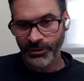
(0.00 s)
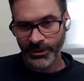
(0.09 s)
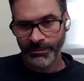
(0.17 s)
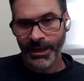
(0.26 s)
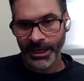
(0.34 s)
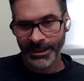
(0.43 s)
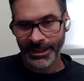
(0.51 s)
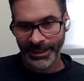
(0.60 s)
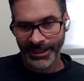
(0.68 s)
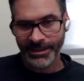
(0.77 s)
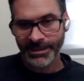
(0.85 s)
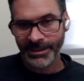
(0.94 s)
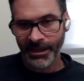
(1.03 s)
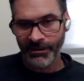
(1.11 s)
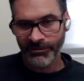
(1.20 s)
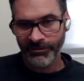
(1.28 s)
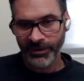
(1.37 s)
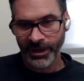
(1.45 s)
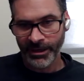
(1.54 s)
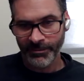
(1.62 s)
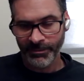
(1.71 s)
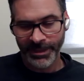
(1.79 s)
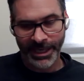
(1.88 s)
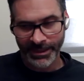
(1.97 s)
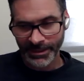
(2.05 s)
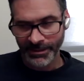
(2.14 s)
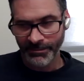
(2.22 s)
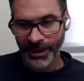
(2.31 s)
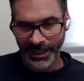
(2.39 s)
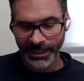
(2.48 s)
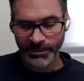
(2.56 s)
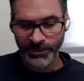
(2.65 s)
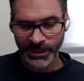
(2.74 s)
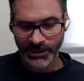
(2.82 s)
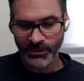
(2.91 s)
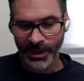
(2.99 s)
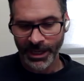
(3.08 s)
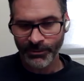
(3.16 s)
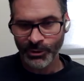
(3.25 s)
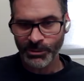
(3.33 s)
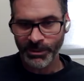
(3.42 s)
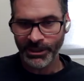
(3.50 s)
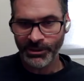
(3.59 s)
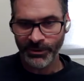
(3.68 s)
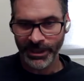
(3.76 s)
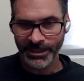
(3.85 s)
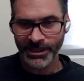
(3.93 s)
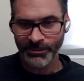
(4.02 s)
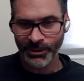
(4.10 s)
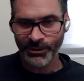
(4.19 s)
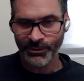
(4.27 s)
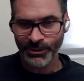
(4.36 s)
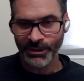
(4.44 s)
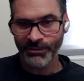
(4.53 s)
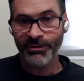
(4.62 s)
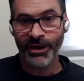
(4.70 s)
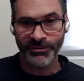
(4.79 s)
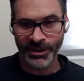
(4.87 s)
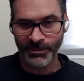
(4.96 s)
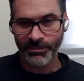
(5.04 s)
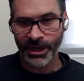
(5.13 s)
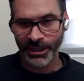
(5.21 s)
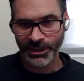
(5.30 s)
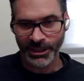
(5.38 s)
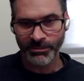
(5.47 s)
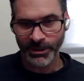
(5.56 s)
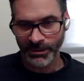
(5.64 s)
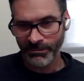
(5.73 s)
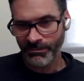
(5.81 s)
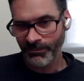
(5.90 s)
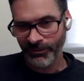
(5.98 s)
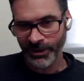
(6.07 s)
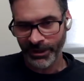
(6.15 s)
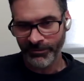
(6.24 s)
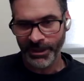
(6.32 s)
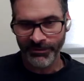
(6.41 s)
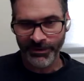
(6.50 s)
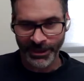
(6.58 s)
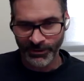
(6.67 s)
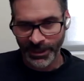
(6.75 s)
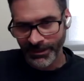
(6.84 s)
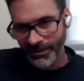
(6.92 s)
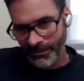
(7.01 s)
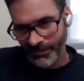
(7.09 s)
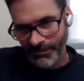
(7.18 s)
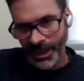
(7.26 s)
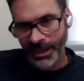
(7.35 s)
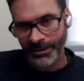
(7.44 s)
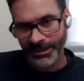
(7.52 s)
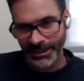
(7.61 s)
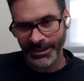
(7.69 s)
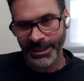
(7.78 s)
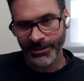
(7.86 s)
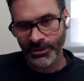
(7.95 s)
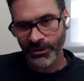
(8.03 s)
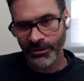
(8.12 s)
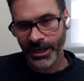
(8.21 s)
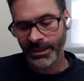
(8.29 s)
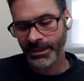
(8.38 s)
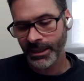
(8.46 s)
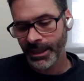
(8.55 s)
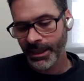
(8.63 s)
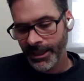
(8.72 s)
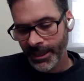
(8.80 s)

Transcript: to do the modeling itself. Um, that isn't my expertise. So I will speak to it as someone who is involved in the project, but forgive me if I don't get the model details correct.